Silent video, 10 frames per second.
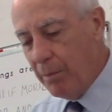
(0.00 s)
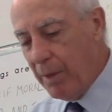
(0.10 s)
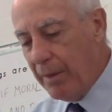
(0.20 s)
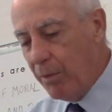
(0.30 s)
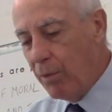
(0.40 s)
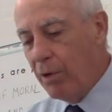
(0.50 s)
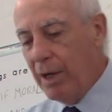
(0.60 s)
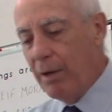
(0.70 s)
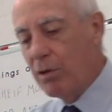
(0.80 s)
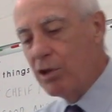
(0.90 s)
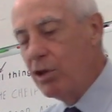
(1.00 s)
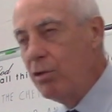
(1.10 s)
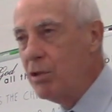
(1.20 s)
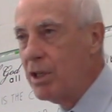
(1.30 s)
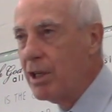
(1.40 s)
But the word that was
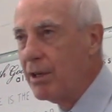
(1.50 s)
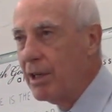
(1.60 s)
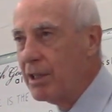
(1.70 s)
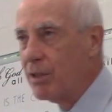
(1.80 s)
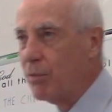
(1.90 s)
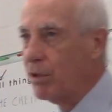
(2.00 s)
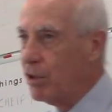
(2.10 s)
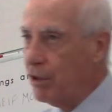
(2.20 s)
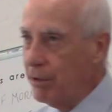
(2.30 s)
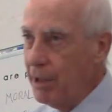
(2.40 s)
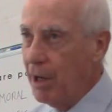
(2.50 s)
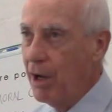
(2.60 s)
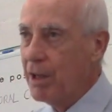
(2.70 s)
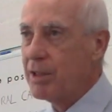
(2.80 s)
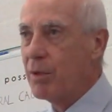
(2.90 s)
used here is the word
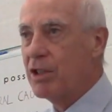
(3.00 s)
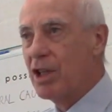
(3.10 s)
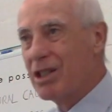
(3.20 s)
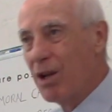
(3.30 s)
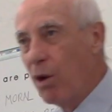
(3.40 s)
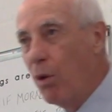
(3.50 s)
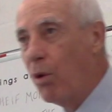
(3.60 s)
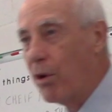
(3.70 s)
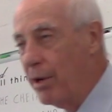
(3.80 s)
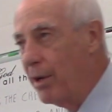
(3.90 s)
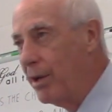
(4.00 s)
kurios, which is Lord.